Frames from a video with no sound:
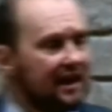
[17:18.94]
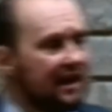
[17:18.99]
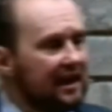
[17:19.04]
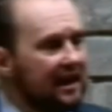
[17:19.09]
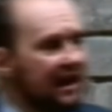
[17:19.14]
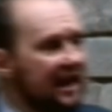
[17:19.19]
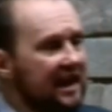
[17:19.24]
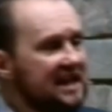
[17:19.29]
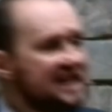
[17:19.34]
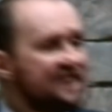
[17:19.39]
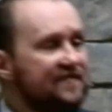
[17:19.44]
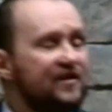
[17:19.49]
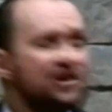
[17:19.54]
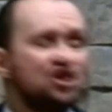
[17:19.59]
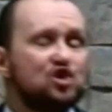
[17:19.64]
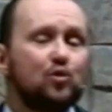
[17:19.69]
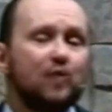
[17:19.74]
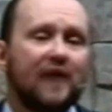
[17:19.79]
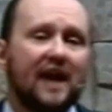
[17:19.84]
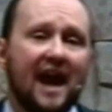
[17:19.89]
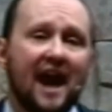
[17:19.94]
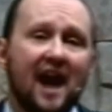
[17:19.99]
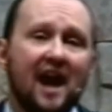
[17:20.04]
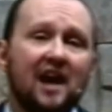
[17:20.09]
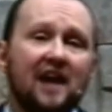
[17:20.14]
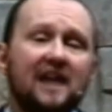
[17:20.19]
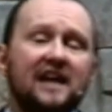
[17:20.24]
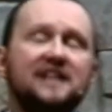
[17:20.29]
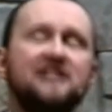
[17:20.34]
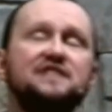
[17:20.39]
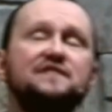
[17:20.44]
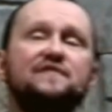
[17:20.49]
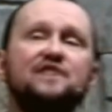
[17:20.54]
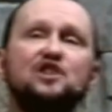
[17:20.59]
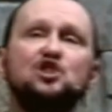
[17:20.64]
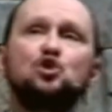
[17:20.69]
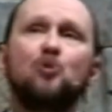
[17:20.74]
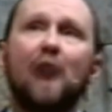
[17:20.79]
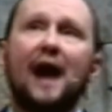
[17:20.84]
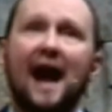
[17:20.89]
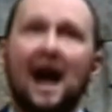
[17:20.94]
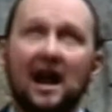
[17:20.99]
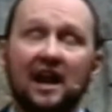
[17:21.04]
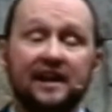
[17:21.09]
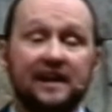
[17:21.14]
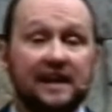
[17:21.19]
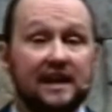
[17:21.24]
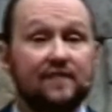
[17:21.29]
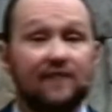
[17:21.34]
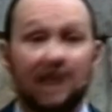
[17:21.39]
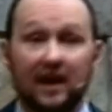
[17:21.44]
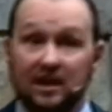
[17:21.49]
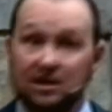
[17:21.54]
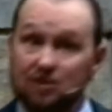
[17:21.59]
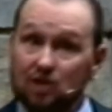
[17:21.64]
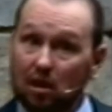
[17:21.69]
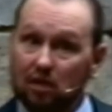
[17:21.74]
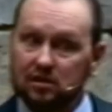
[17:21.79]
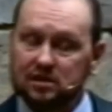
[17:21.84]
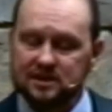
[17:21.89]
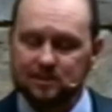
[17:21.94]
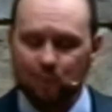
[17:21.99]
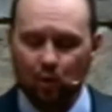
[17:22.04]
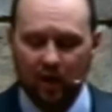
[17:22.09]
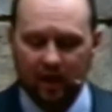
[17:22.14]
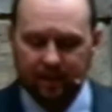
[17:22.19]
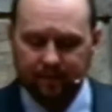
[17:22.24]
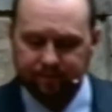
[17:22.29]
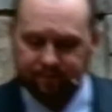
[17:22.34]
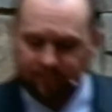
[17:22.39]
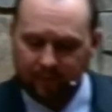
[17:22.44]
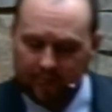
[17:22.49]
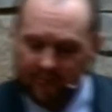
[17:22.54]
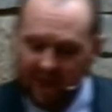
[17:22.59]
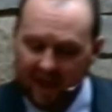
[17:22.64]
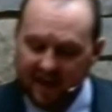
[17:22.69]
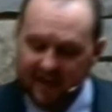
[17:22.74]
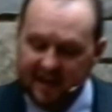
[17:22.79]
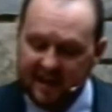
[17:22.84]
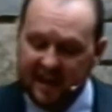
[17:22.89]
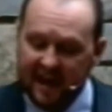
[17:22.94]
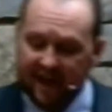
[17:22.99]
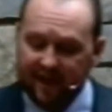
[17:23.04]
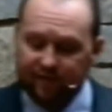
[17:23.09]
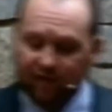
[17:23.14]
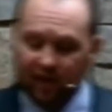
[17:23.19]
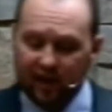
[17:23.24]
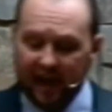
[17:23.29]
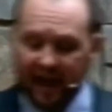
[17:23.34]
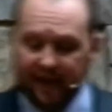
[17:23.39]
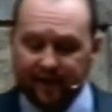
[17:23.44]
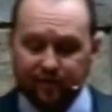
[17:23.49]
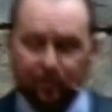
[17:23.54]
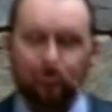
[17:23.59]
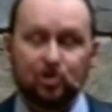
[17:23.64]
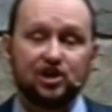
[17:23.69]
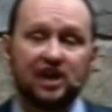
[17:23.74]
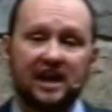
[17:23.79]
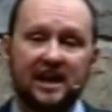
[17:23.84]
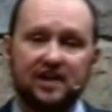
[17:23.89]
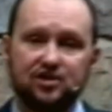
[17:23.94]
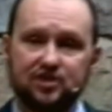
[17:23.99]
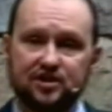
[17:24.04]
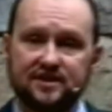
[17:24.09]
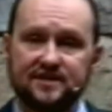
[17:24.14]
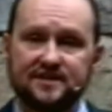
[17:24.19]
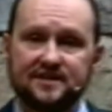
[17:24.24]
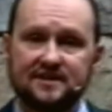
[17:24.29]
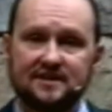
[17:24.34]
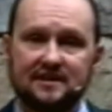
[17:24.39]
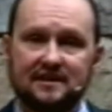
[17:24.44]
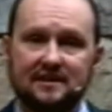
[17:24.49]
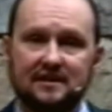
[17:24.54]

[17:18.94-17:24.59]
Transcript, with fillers: Individual, individuality, if I can talk this morning, never ever changes.